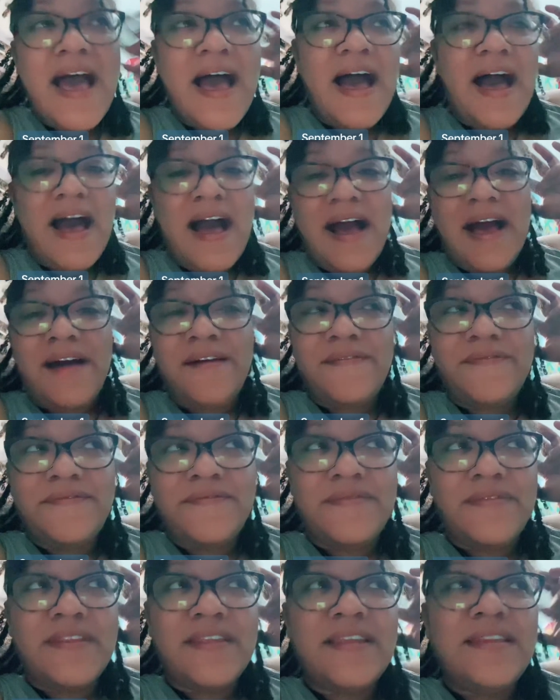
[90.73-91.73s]
I
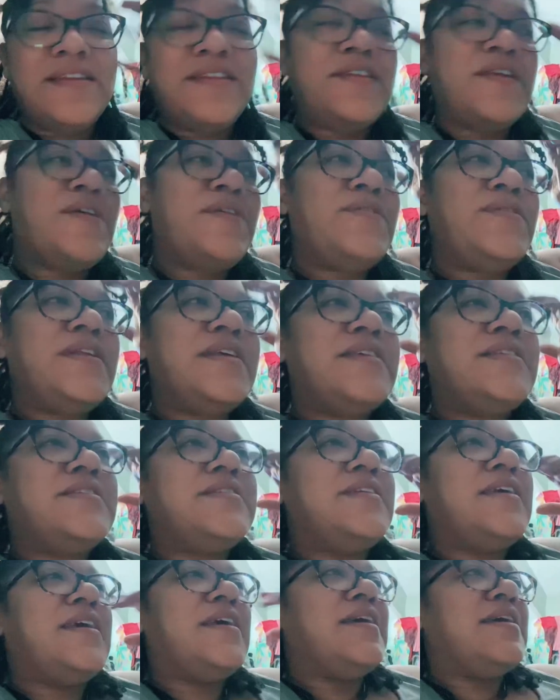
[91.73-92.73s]

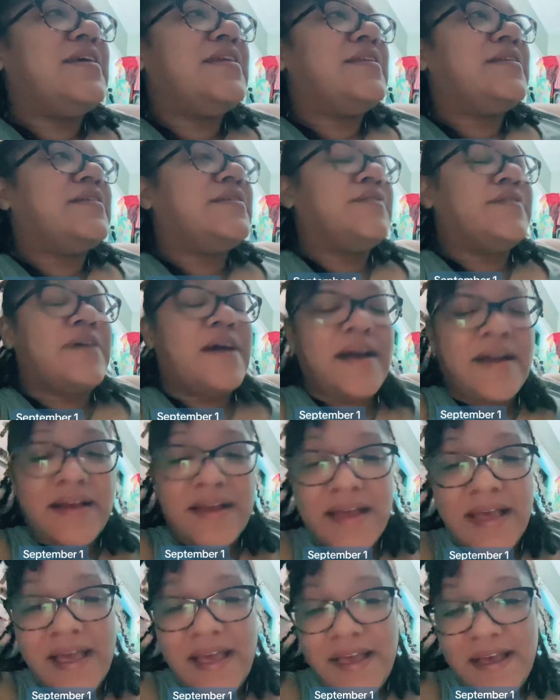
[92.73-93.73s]
noticed that
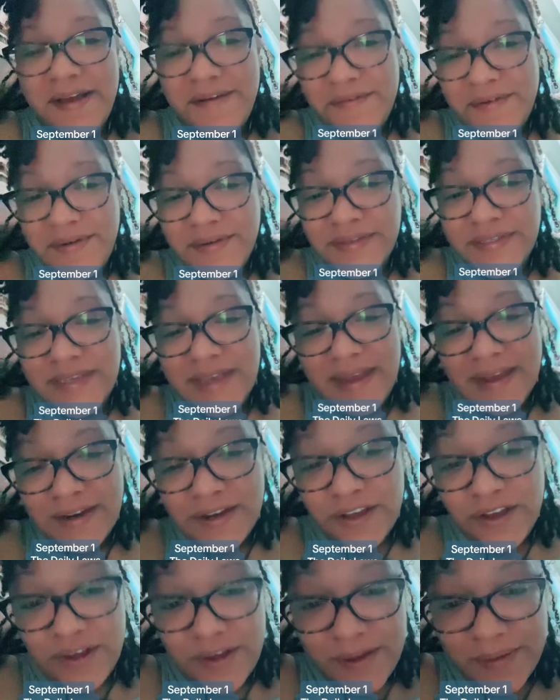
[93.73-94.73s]
I, I've always kind
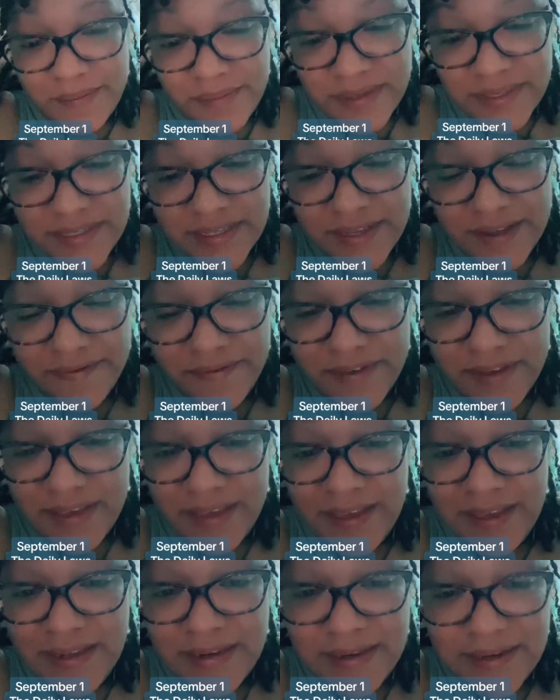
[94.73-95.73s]
of called myself a
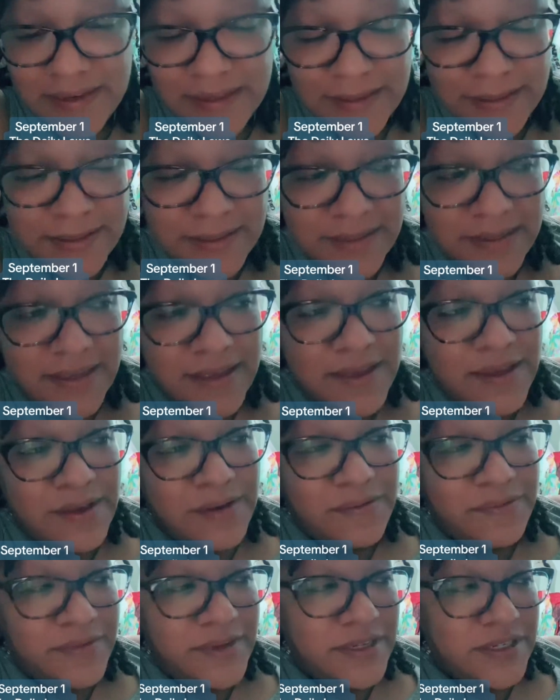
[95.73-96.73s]
hedonist,
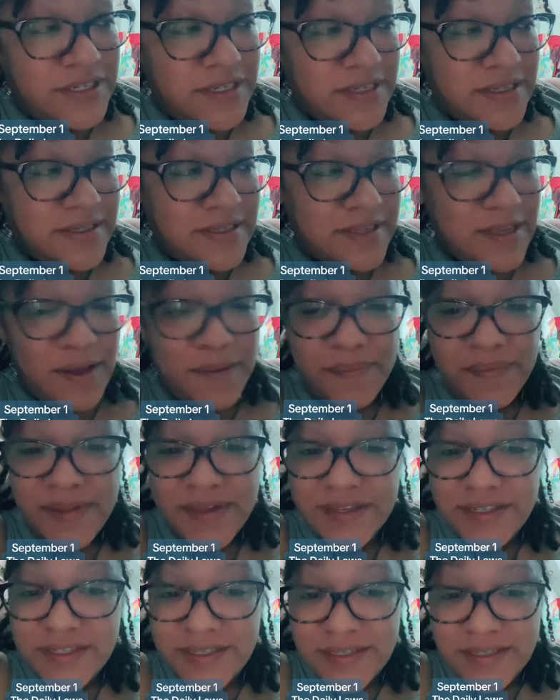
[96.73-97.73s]
which is a
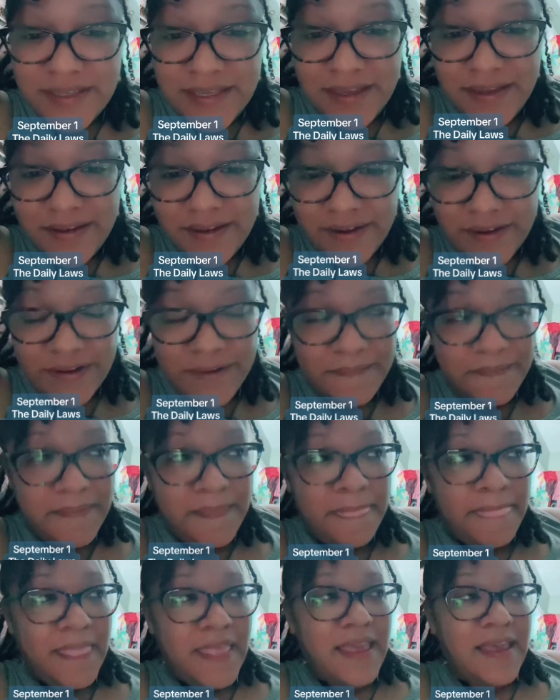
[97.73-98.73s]
pleasure seeker.
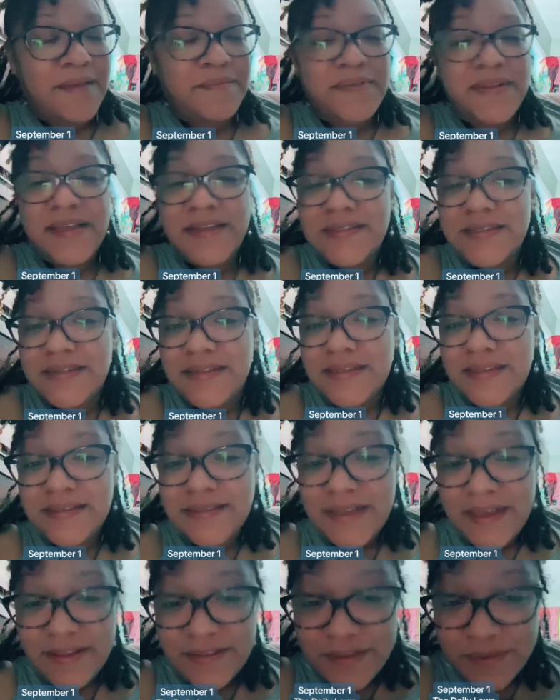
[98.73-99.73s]
And pleasure
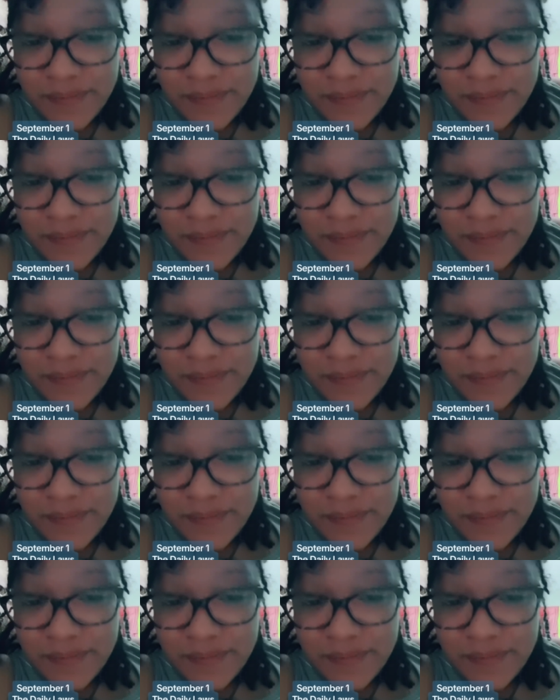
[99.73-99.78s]
doesn't have to